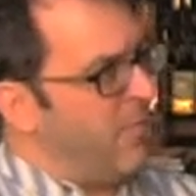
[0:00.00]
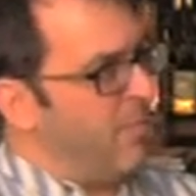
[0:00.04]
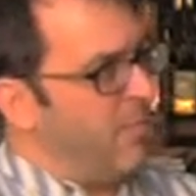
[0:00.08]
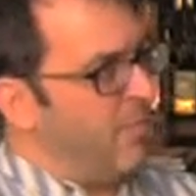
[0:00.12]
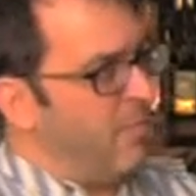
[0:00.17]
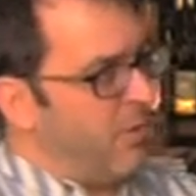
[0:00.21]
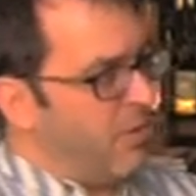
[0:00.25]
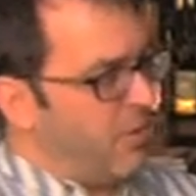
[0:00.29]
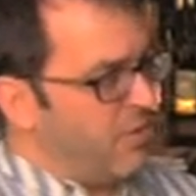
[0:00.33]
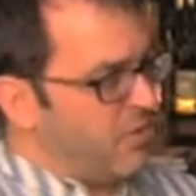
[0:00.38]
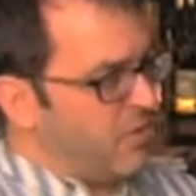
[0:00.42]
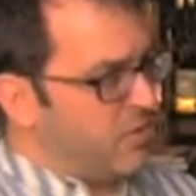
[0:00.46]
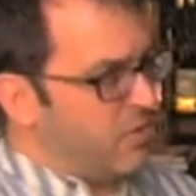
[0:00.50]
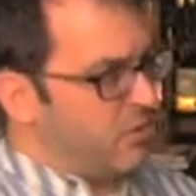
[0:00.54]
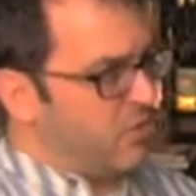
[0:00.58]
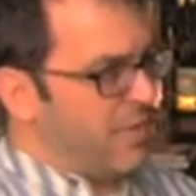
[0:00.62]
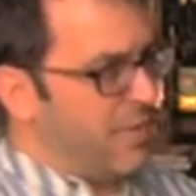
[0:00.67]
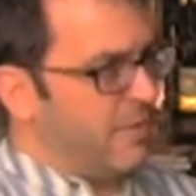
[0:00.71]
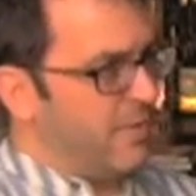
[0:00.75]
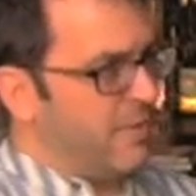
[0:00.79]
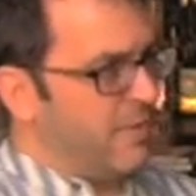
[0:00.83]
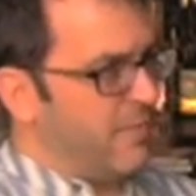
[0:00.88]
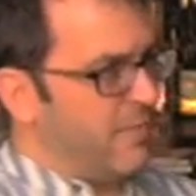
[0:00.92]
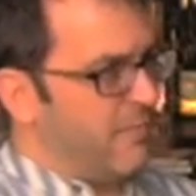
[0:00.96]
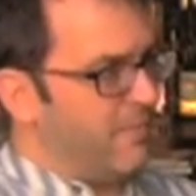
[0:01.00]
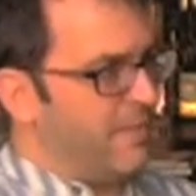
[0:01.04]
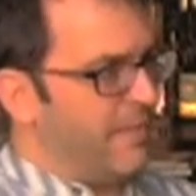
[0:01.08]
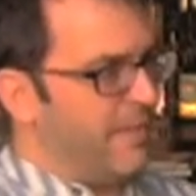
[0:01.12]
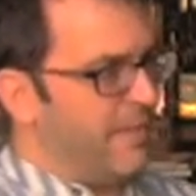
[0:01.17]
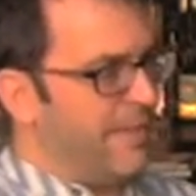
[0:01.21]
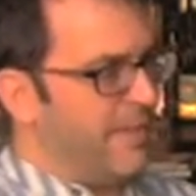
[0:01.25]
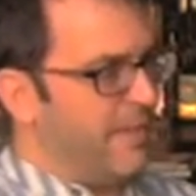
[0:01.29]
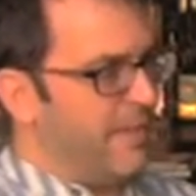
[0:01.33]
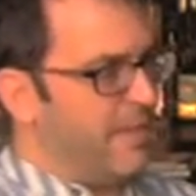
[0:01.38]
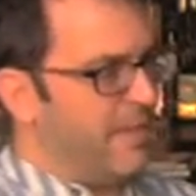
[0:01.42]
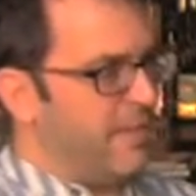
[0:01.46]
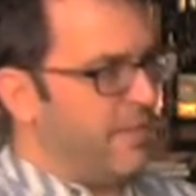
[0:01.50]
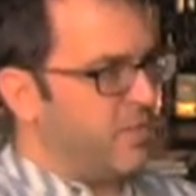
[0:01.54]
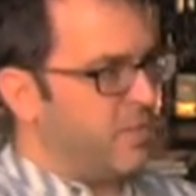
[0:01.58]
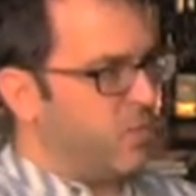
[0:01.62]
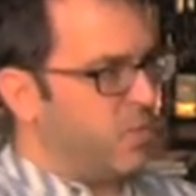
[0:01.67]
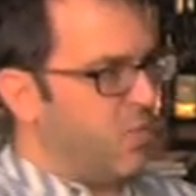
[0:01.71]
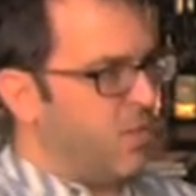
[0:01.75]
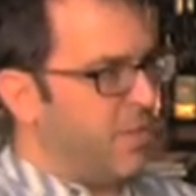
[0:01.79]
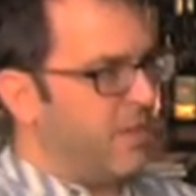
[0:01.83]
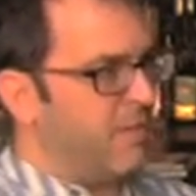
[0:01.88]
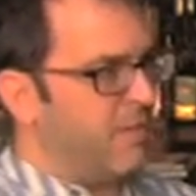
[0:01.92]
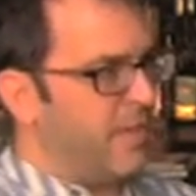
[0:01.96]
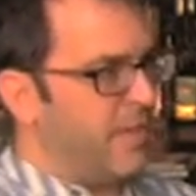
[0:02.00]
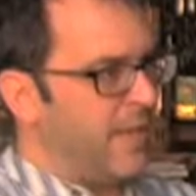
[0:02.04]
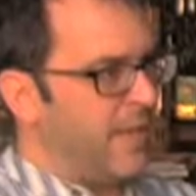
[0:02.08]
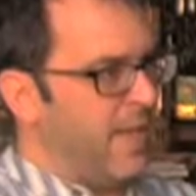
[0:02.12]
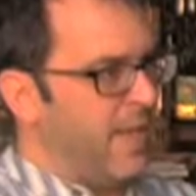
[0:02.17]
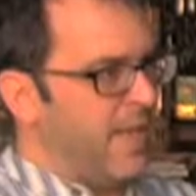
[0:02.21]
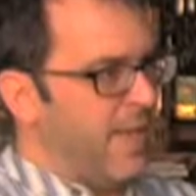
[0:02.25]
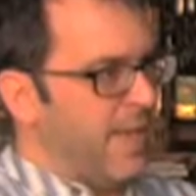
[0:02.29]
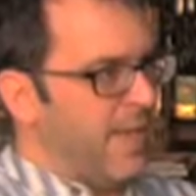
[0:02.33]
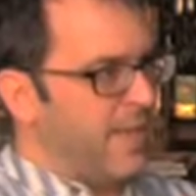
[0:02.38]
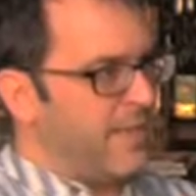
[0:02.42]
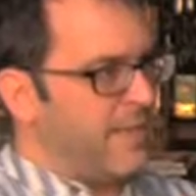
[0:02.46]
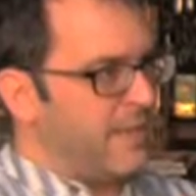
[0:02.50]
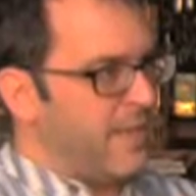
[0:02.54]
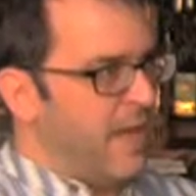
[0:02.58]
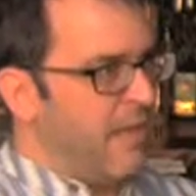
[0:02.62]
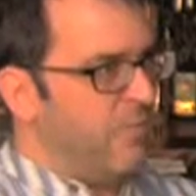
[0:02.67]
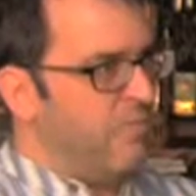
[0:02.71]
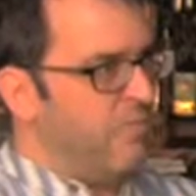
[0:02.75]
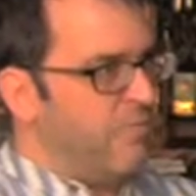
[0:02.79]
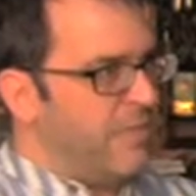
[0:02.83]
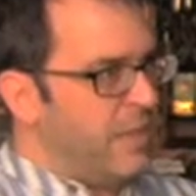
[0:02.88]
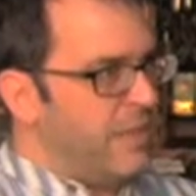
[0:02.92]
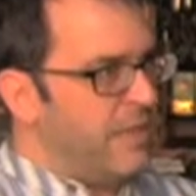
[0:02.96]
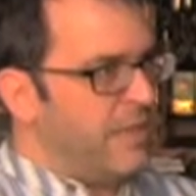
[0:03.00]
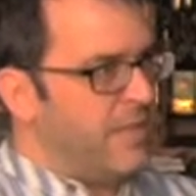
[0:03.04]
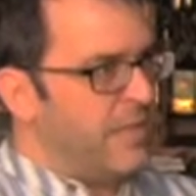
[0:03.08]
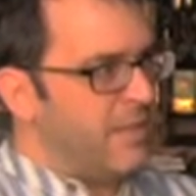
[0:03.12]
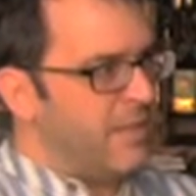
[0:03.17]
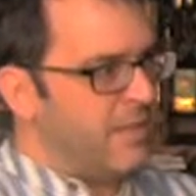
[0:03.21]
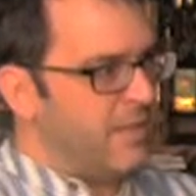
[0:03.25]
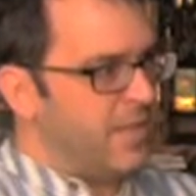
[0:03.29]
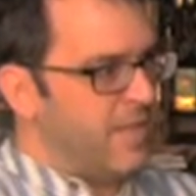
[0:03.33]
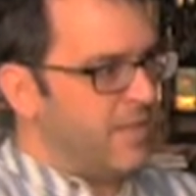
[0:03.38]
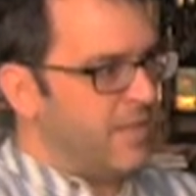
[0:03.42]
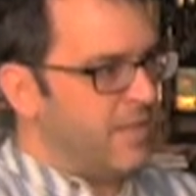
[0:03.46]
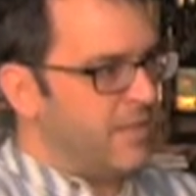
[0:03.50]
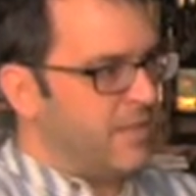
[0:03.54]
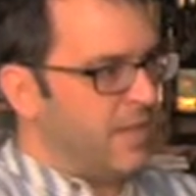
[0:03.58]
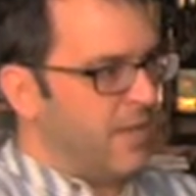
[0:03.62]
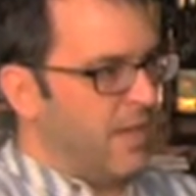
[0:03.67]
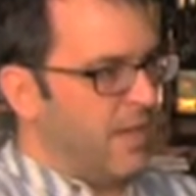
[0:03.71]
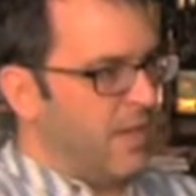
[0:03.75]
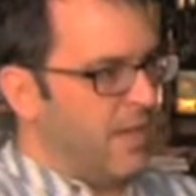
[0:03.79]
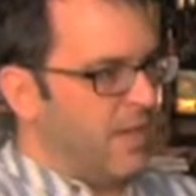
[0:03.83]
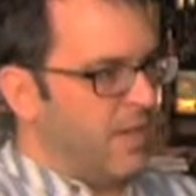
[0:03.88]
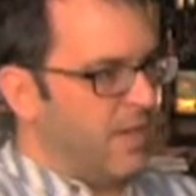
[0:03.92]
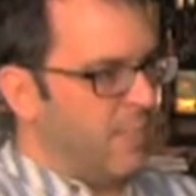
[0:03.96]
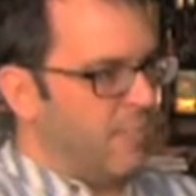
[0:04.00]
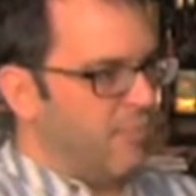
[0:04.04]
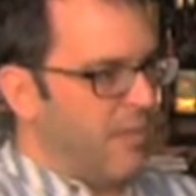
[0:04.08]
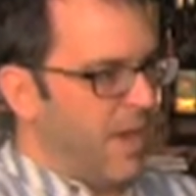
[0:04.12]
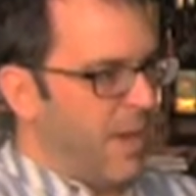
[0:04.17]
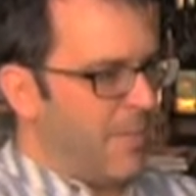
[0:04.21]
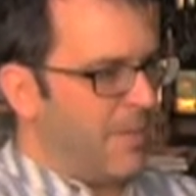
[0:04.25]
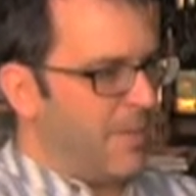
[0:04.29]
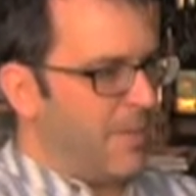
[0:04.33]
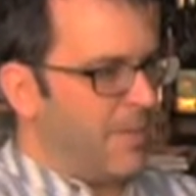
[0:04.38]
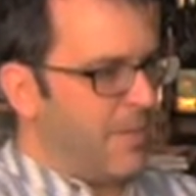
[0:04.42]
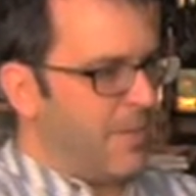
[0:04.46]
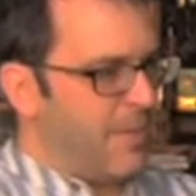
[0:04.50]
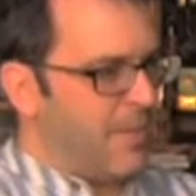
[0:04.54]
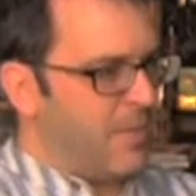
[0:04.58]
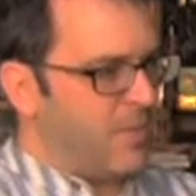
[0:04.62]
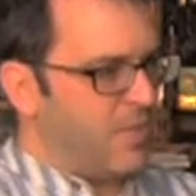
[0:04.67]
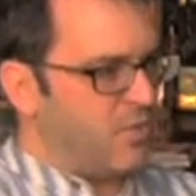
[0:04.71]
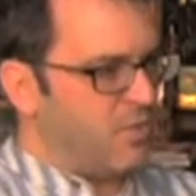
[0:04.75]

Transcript: But Bordeaux's strength, historically, is not really these prominent names.